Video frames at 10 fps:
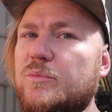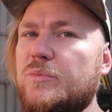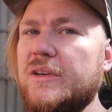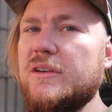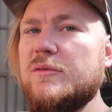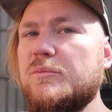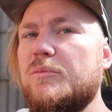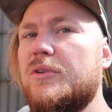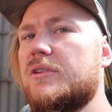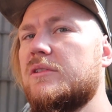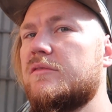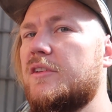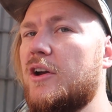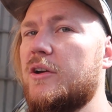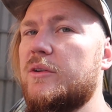bigger bottle of
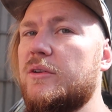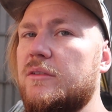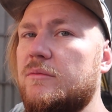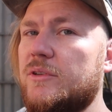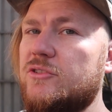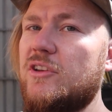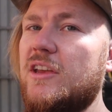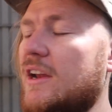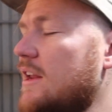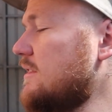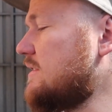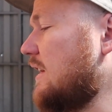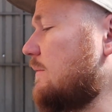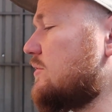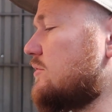Coke, but drinking out of the
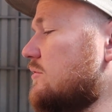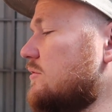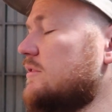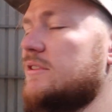same straw.